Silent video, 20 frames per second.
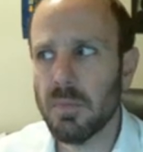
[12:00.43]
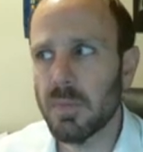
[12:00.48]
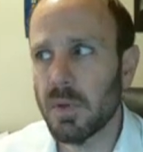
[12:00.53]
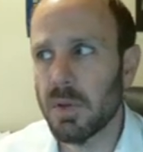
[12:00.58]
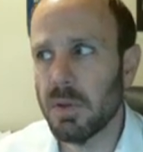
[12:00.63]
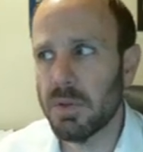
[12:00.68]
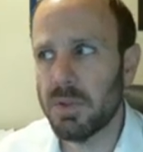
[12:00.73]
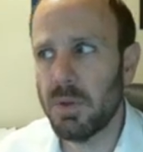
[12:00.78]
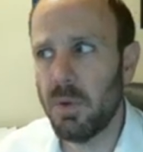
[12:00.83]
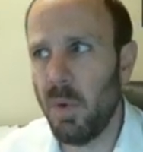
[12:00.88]

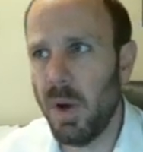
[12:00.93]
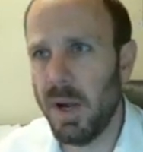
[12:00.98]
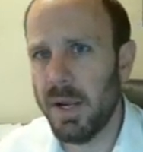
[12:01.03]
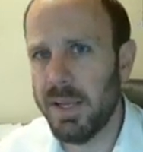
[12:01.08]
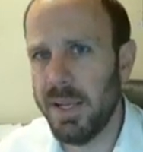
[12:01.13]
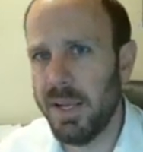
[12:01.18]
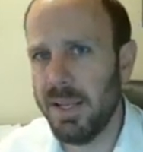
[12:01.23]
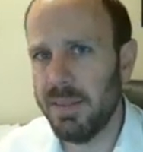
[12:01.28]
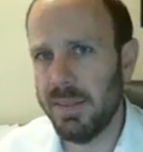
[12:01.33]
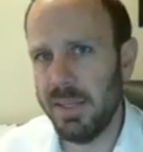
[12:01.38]
So why
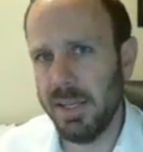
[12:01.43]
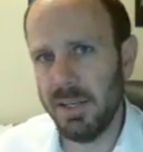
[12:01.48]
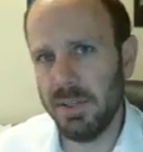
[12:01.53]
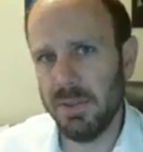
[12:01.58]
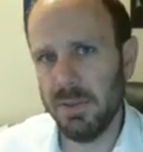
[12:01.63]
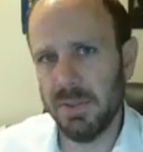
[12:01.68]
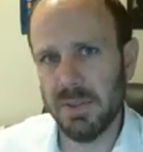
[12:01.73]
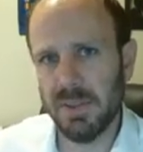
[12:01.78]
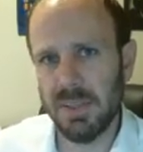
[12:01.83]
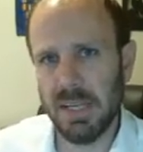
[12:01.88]
can't they do
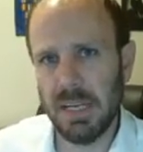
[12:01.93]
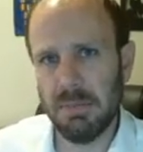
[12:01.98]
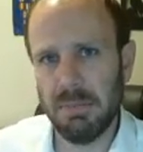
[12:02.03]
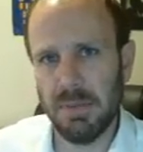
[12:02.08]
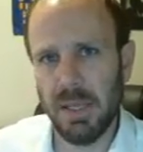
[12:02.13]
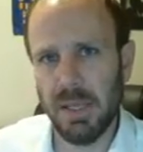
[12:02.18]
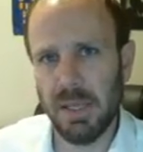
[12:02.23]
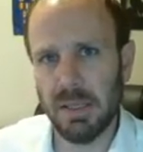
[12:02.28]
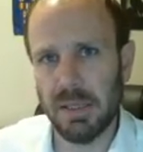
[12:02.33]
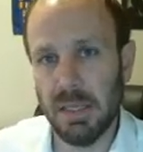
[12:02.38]
the same
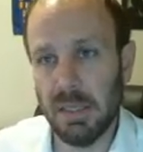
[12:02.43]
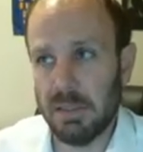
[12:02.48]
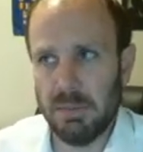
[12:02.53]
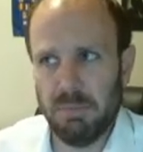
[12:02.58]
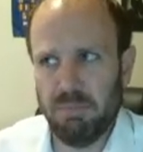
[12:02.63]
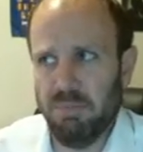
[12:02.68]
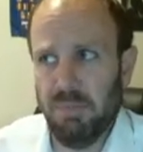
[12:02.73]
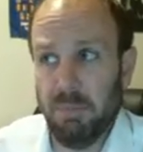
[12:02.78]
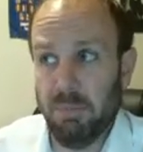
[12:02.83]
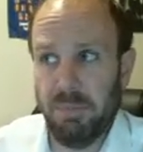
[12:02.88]
thing? It's
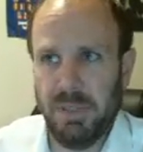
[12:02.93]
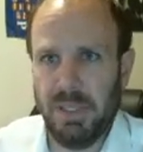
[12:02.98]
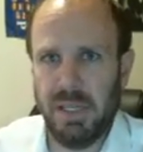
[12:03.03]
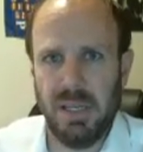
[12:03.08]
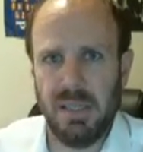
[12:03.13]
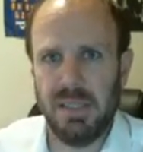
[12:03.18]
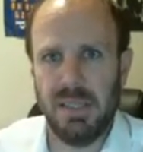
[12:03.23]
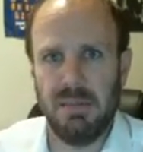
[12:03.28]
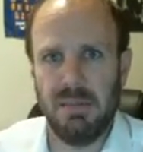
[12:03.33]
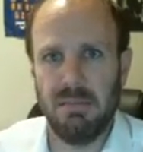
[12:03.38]

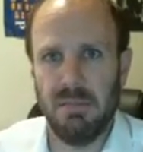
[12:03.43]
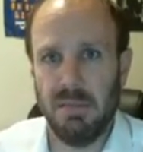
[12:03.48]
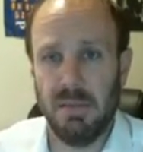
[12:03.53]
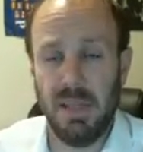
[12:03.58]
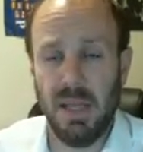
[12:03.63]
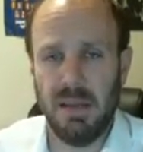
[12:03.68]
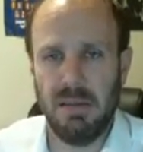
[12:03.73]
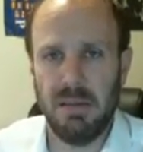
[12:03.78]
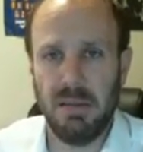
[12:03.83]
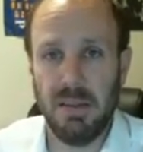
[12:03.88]
because
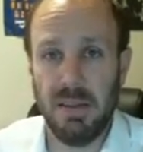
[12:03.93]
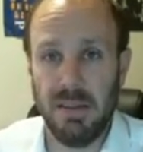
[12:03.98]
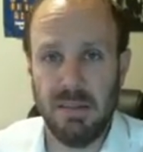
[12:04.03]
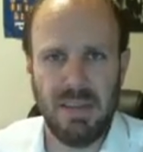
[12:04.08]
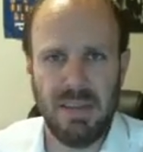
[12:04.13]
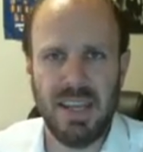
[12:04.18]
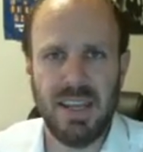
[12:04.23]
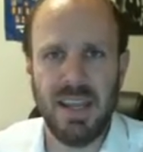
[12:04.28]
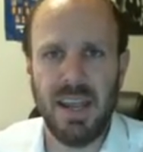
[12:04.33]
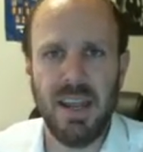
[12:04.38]

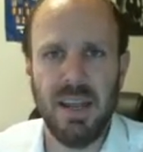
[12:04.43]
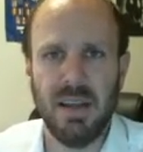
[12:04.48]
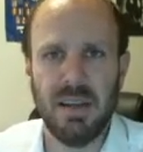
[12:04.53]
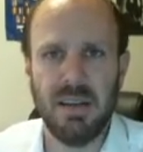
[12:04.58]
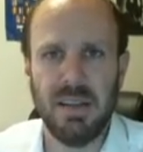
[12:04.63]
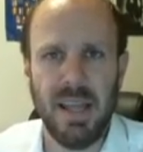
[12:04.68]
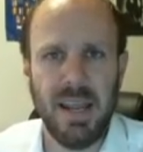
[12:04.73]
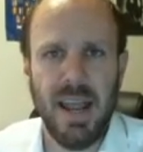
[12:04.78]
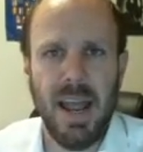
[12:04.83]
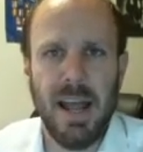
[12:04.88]
they can.
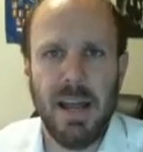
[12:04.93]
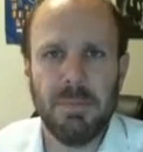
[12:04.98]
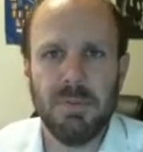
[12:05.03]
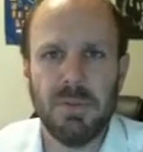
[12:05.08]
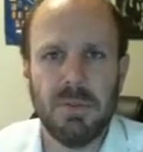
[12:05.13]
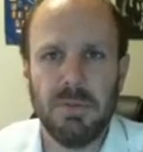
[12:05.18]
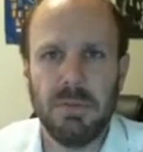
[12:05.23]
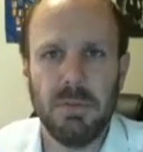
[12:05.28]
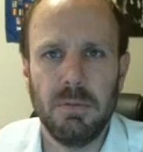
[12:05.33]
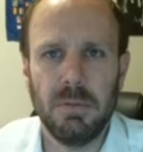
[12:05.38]
They
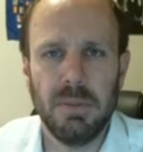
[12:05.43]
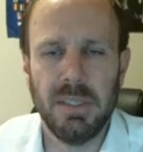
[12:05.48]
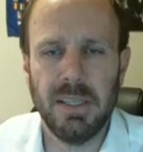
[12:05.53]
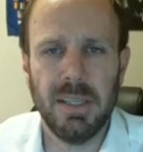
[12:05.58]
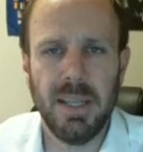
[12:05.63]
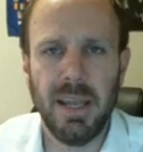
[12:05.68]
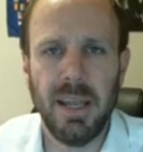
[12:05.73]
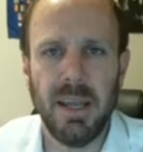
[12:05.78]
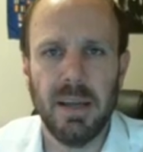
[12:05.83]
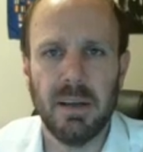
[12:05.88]
absolutely
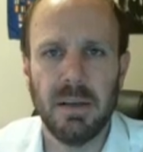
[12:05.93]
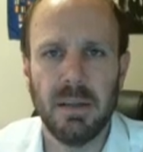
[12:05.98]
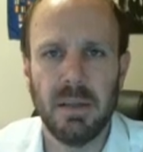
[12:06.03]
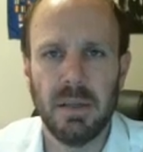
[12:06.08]
can.